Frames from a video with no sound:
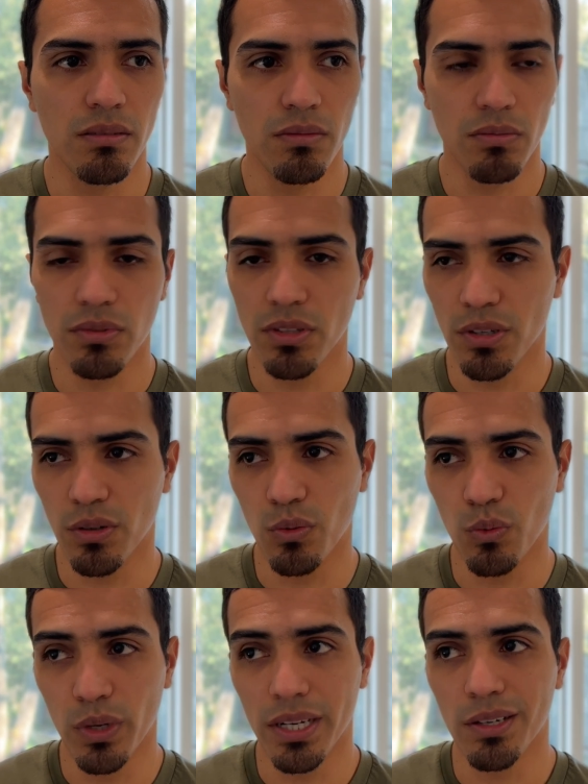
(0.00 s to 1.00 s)

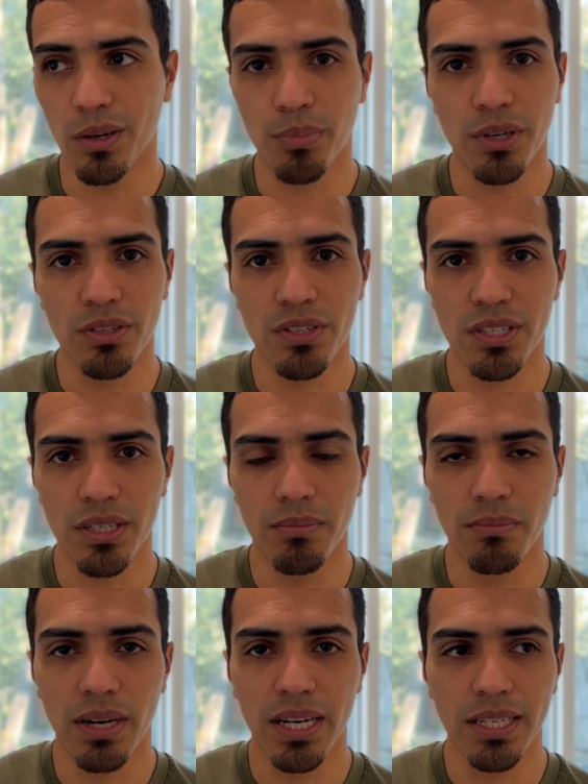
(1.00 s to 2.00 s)
where our partnership
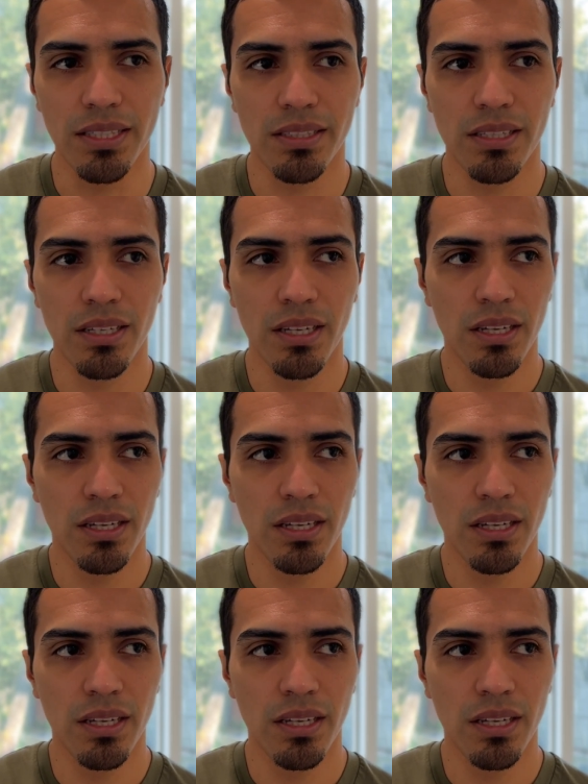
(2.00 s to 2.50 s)
might